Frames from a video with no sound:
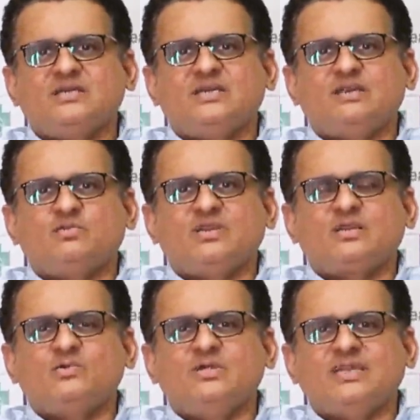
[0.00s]
it would
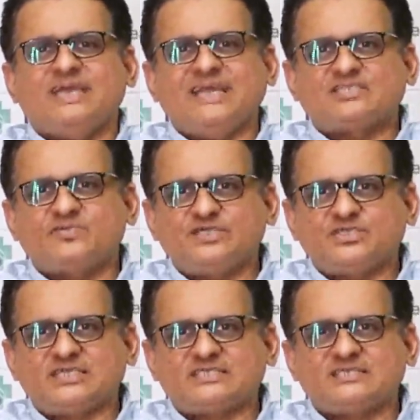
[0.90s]
include an X-ray
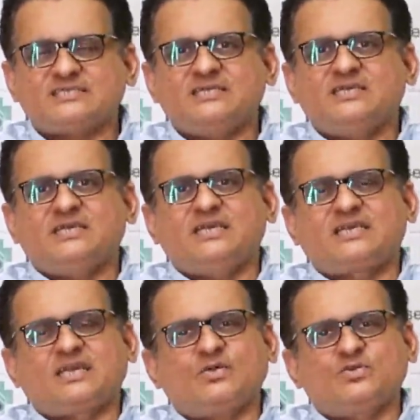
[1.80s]
chest,
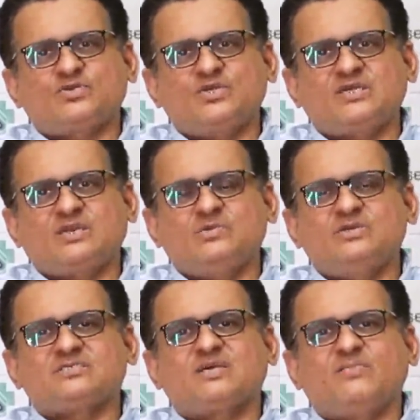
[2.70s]
it can also
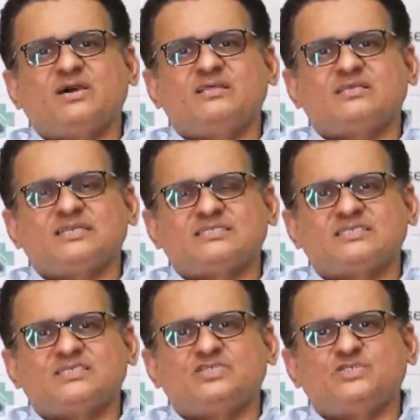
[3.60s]
include some other tests
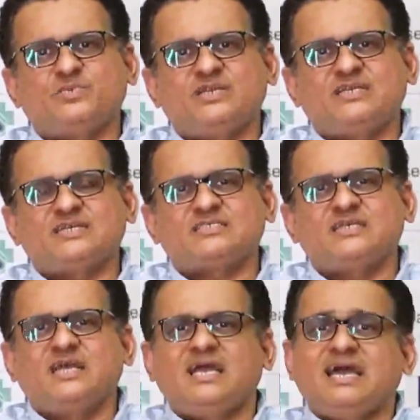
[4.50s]
such as urine test
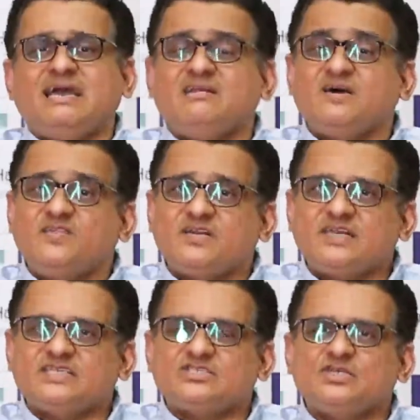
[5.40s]
and other
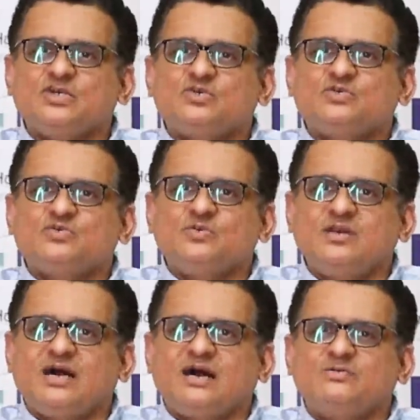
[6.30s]
tests to
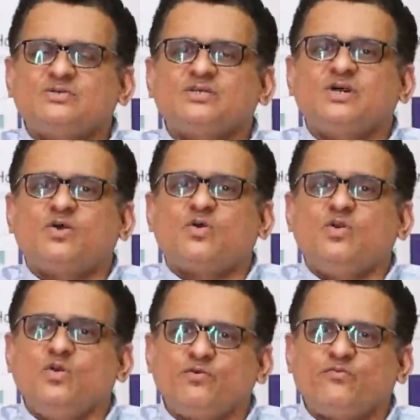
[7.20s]
rule out or
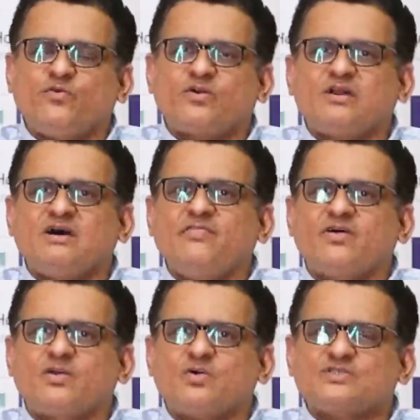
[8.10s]
look for
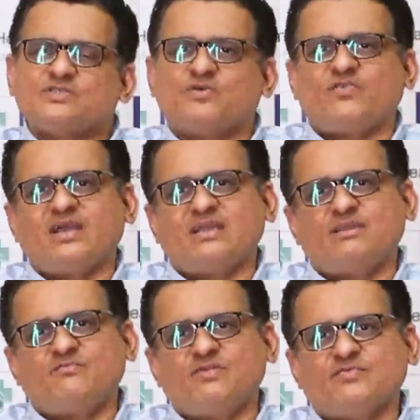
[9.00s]
other causes of
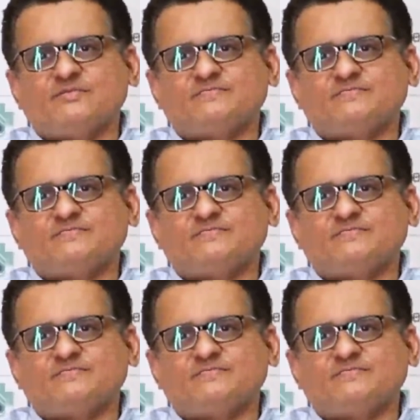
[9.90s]
high-grade fever.